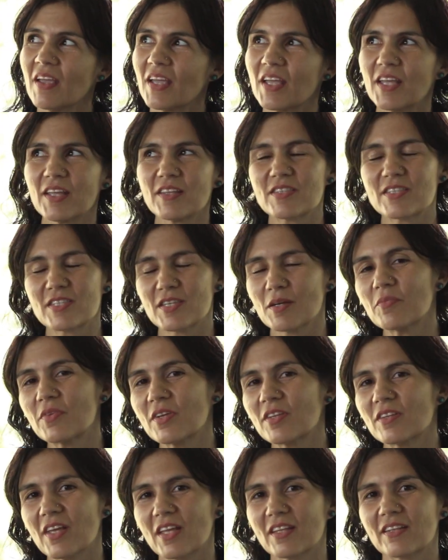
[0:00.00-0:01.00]
it's
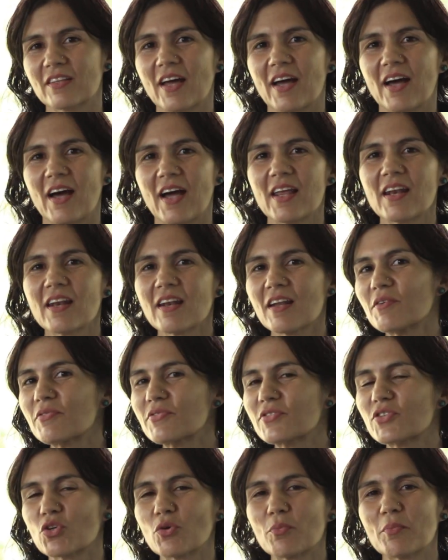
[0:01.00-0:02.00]
something that I love
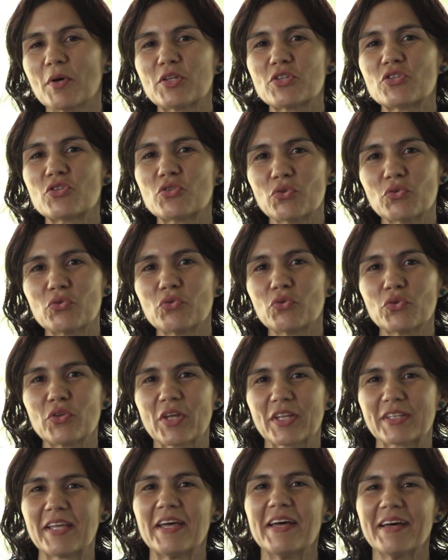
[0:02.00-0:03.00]
so much to do that